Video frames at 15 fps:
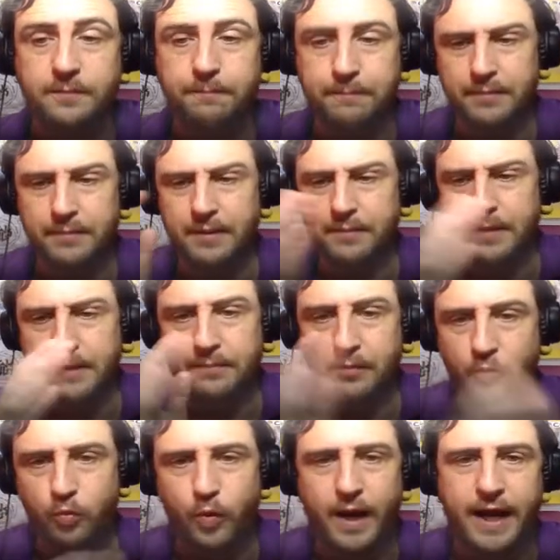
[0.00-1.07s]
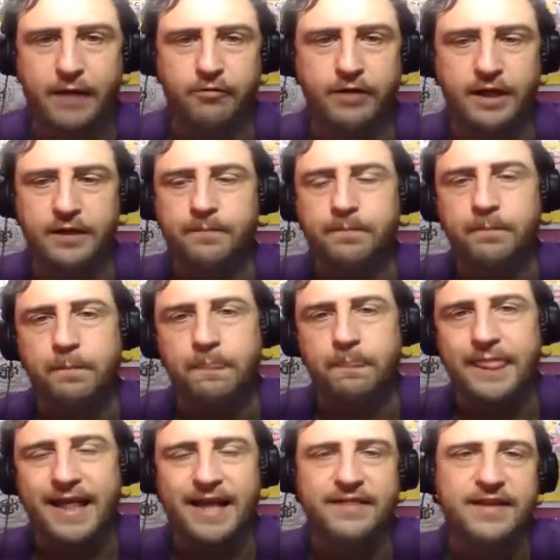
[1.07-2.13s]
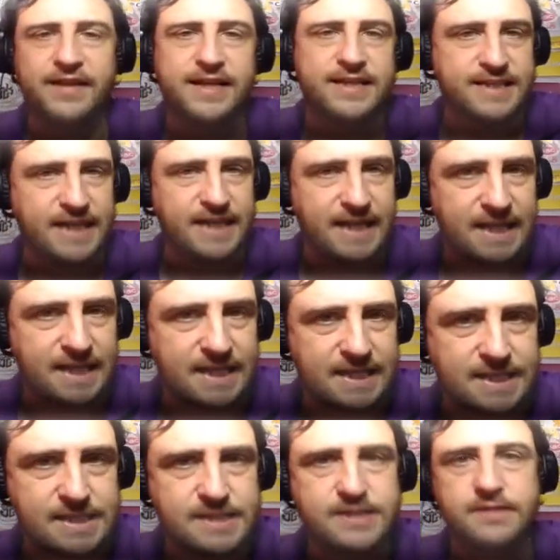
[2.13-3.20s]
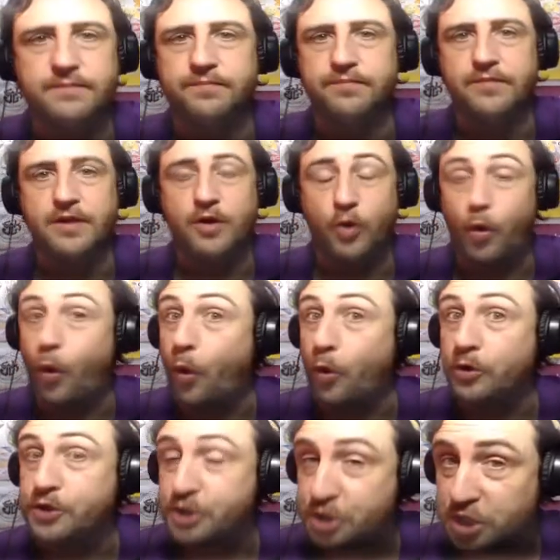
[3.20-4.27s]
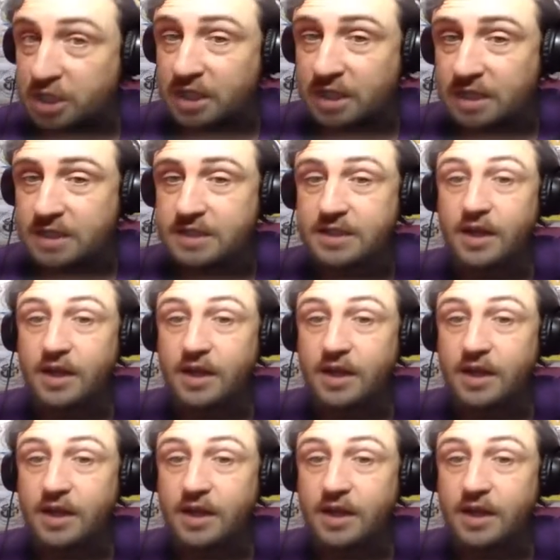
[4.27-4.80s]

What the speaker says: beep, beep, beep, wearing? And then it's he's or she's